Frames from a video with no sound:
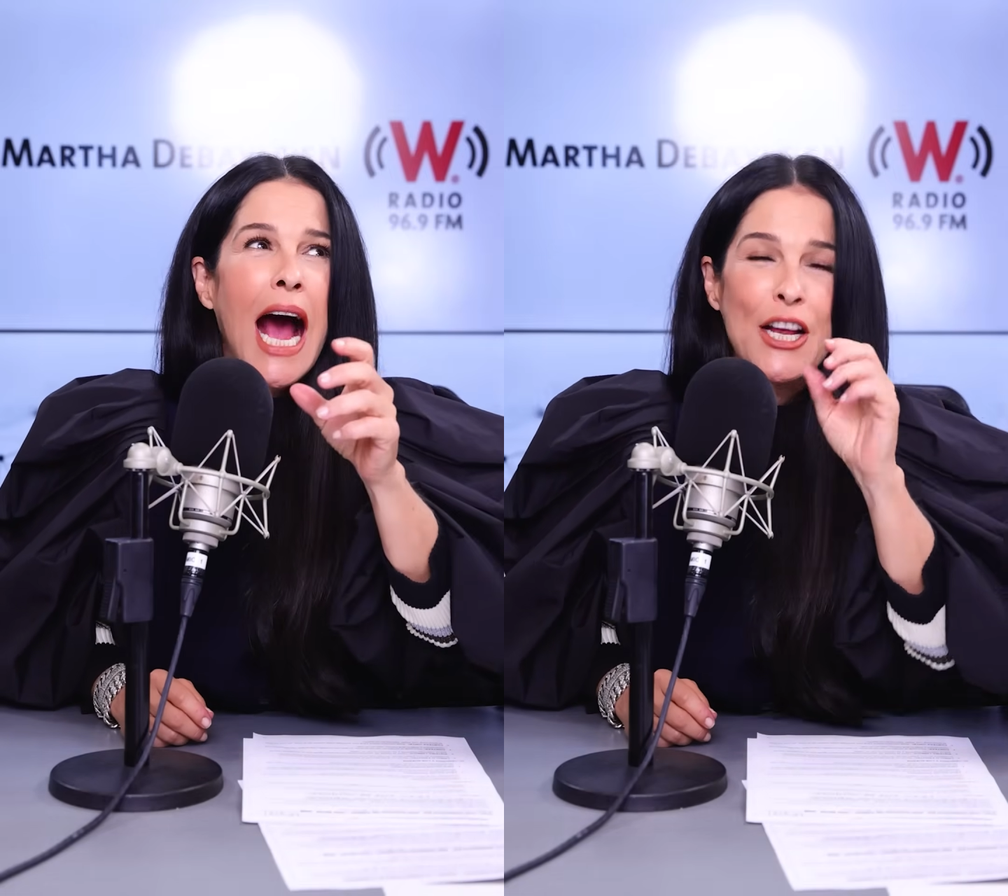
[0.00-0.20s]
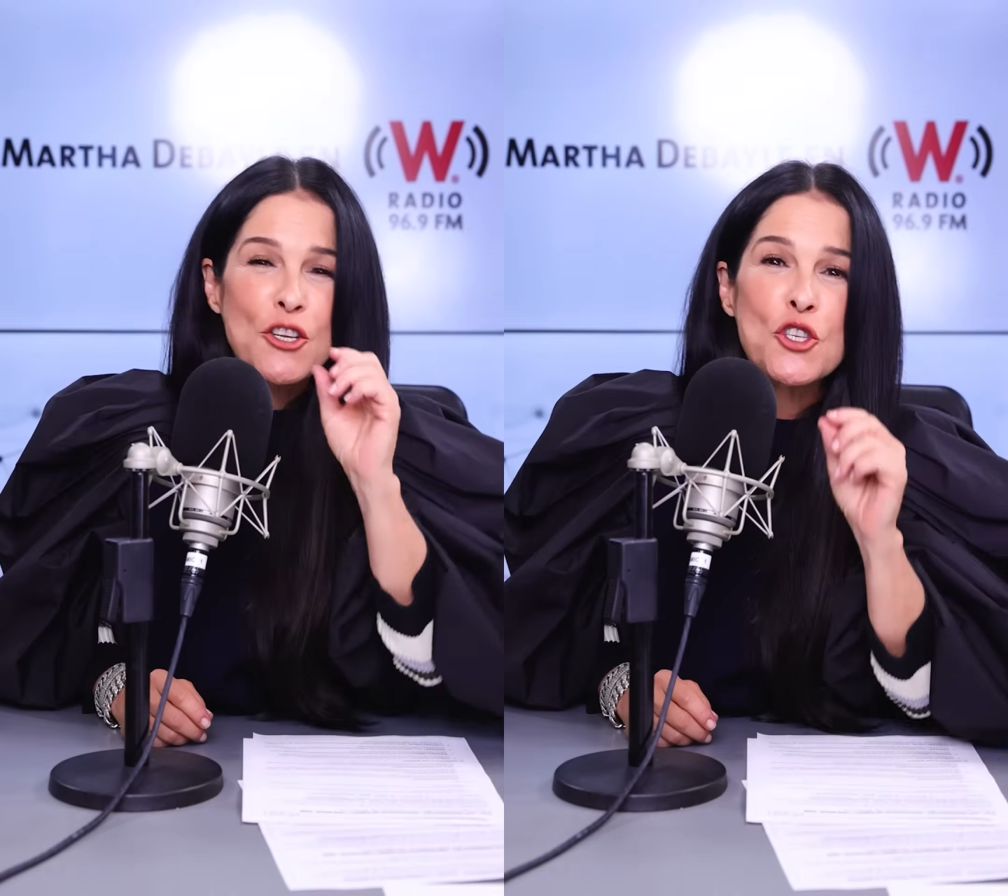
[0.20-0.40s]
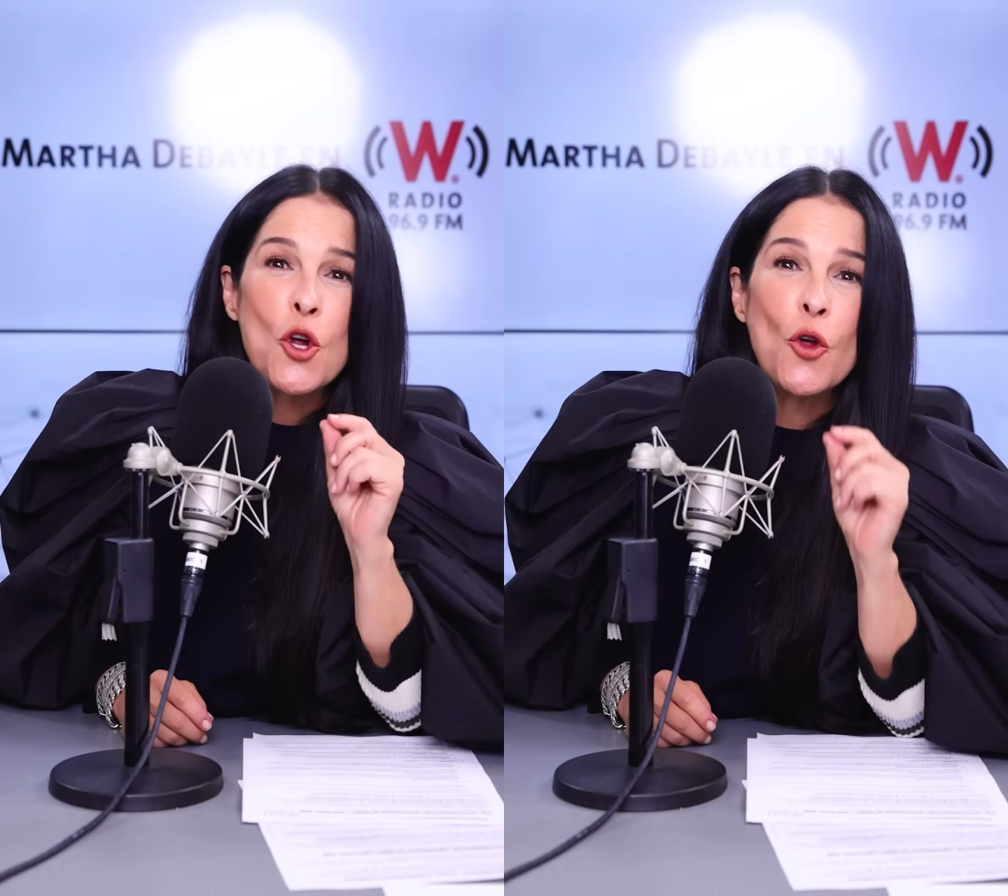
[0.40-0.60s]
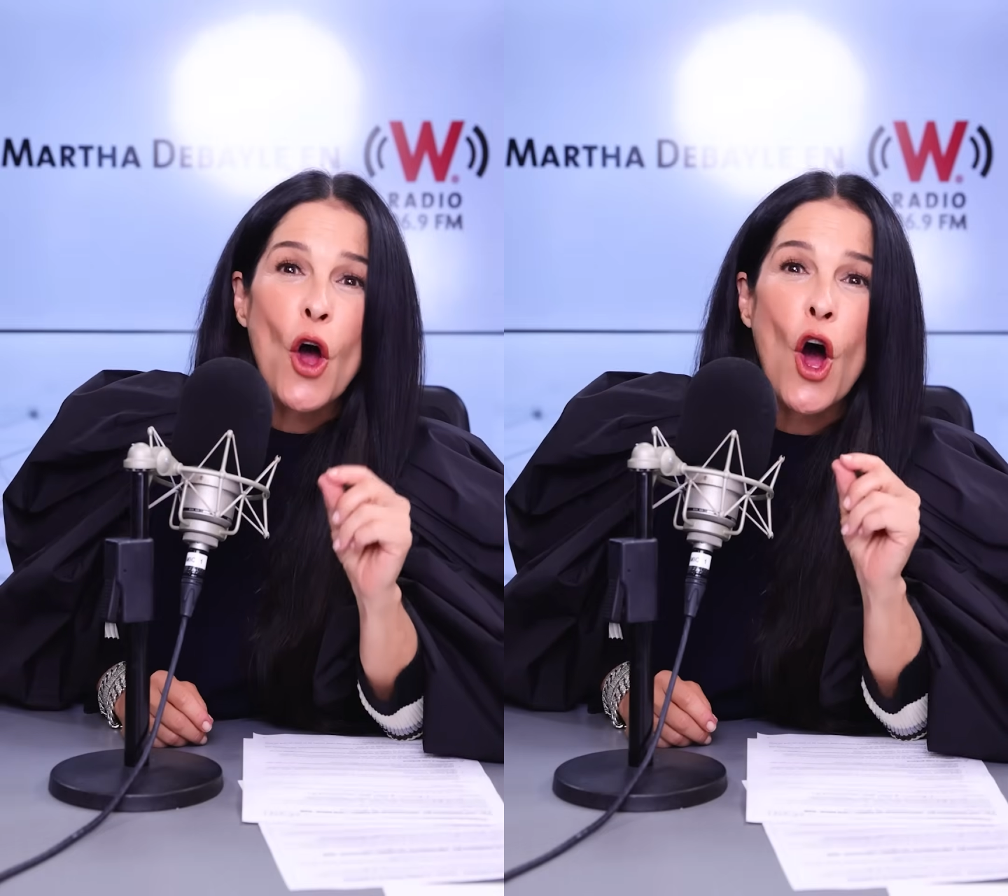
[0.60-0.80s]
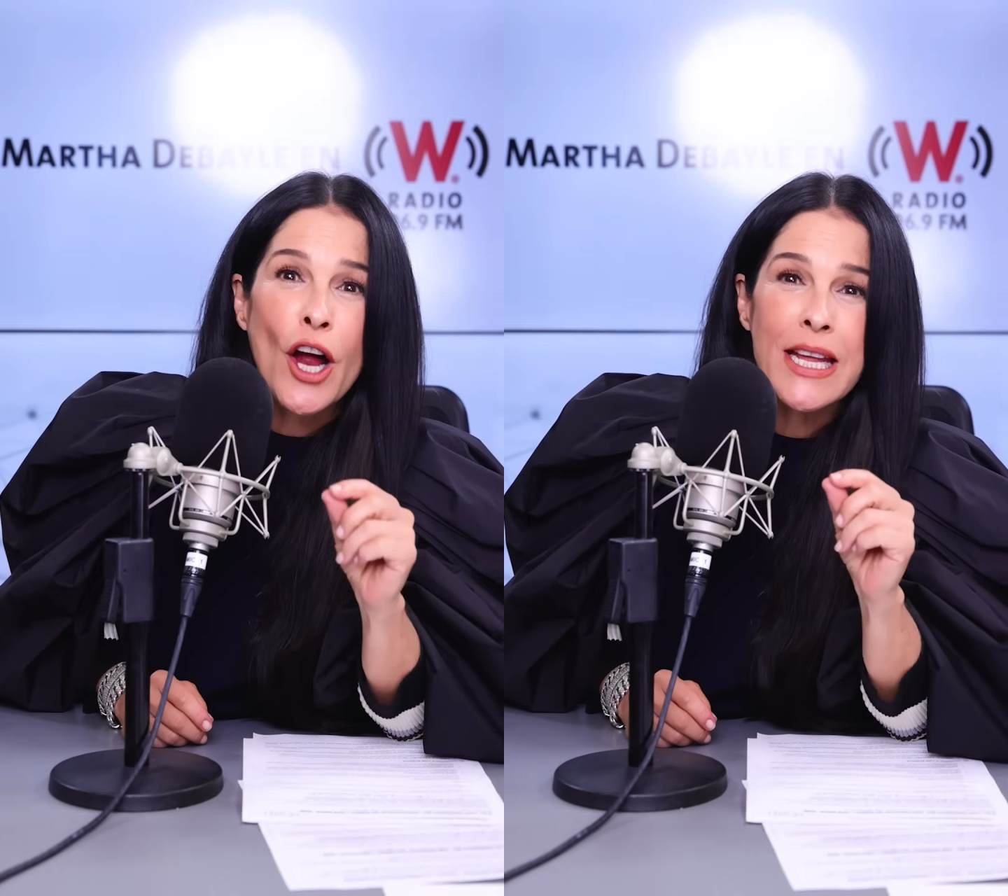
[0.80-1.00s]
I just told
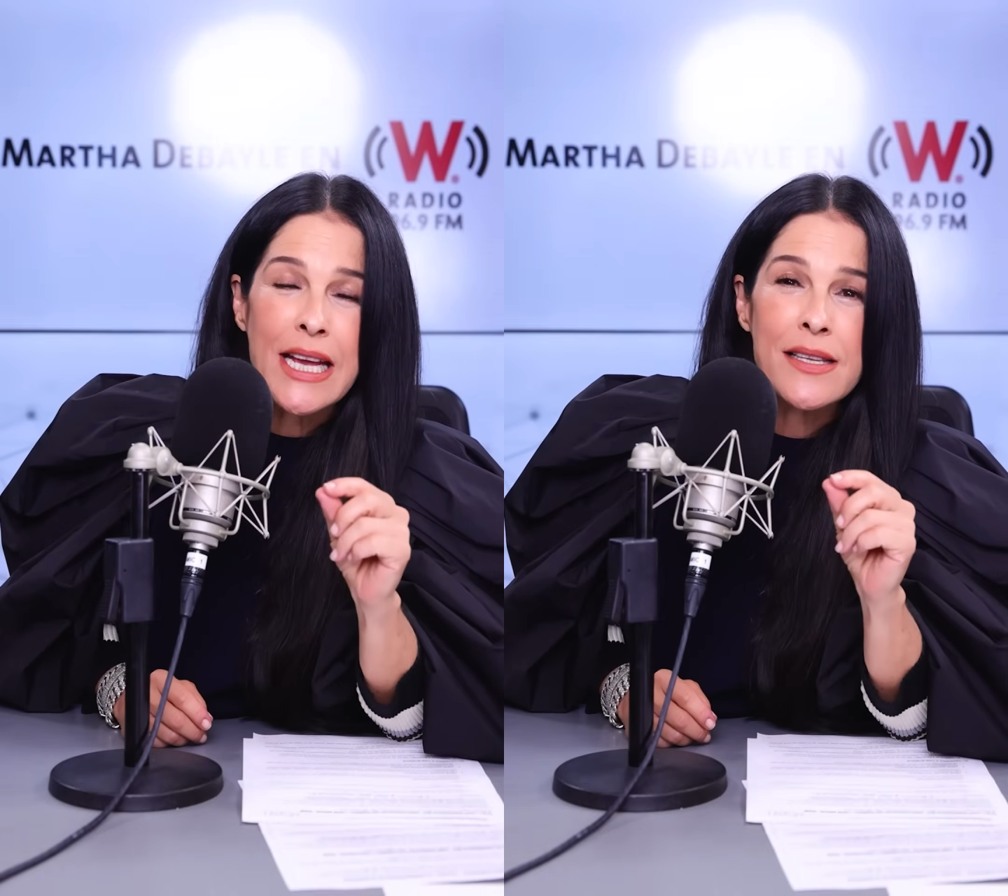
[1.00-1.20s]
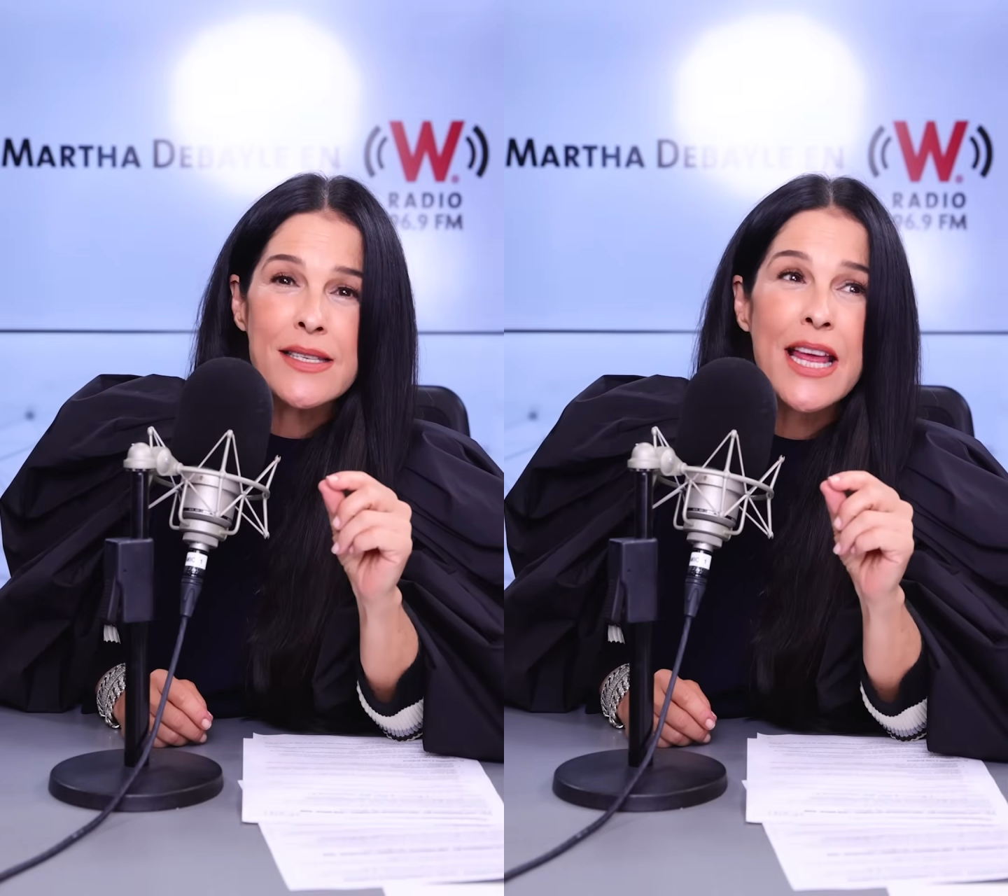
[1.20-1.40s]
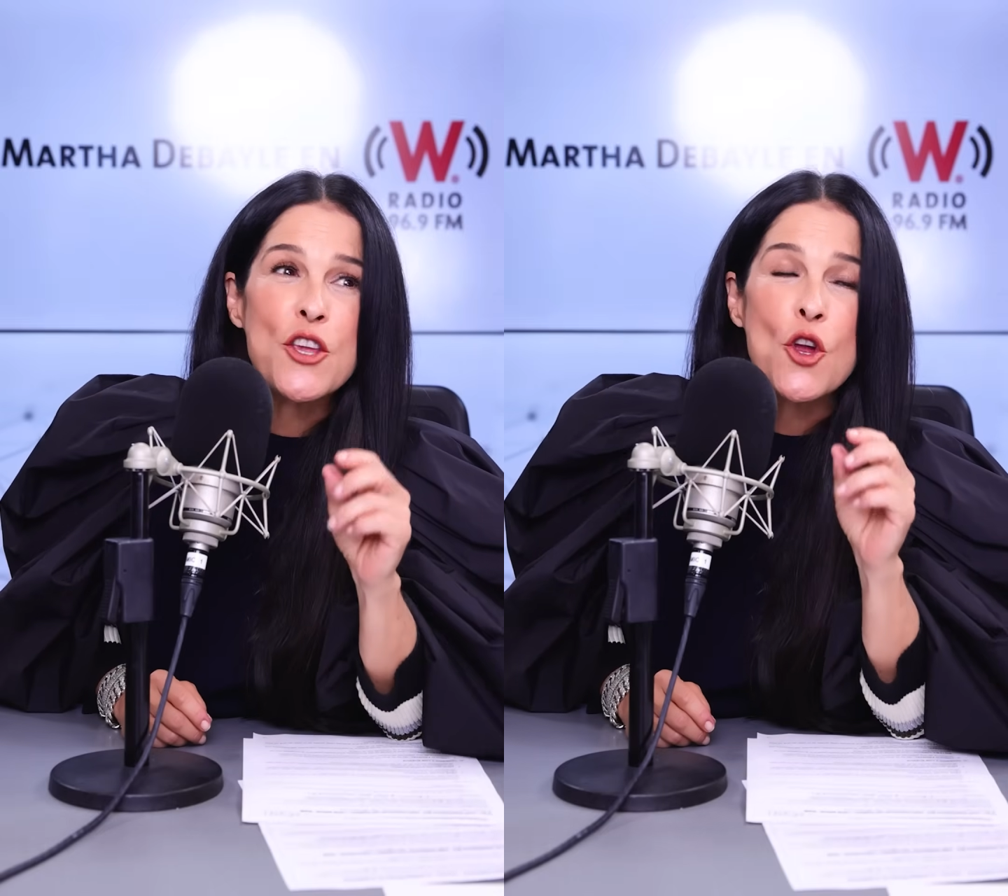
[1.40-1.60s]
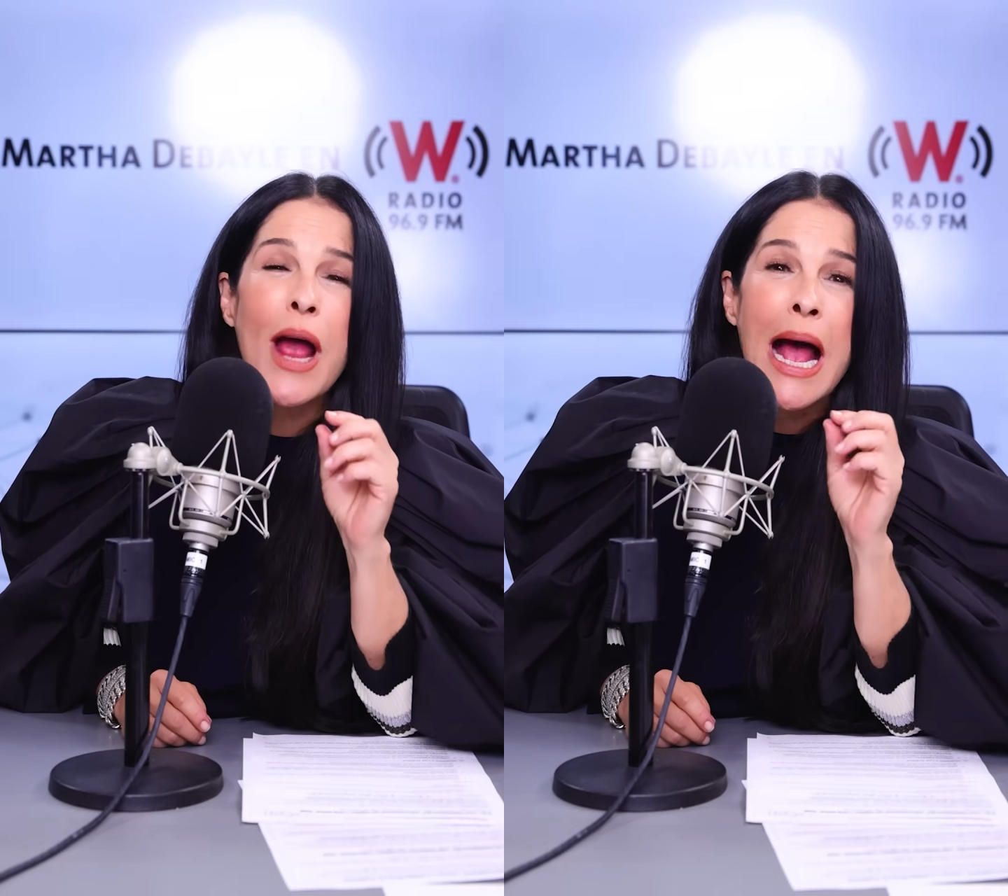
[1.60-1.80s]
the audience that you're